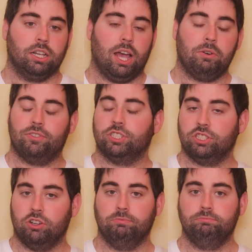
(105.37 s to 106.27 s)
However,
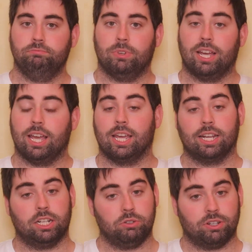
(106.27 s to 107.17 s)
some,
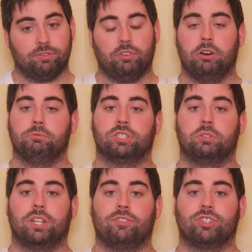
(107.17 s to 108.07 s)
including former
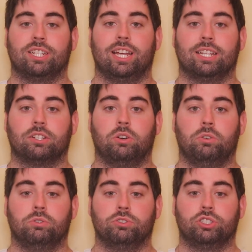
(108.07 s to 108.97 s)
South African head
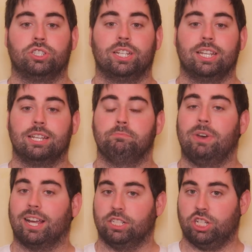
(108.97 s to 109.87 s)
coach Ian
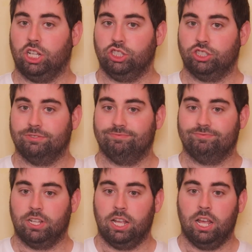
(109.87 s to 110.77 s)
McIntosh,
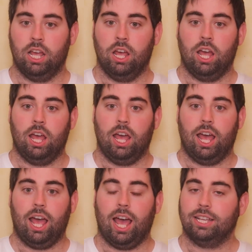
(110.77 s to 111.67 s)

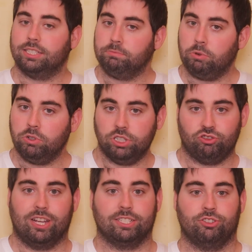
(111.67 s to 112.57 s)
has supported
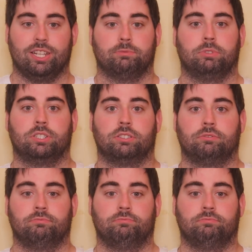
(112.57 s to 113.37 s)
Rassie Erasmus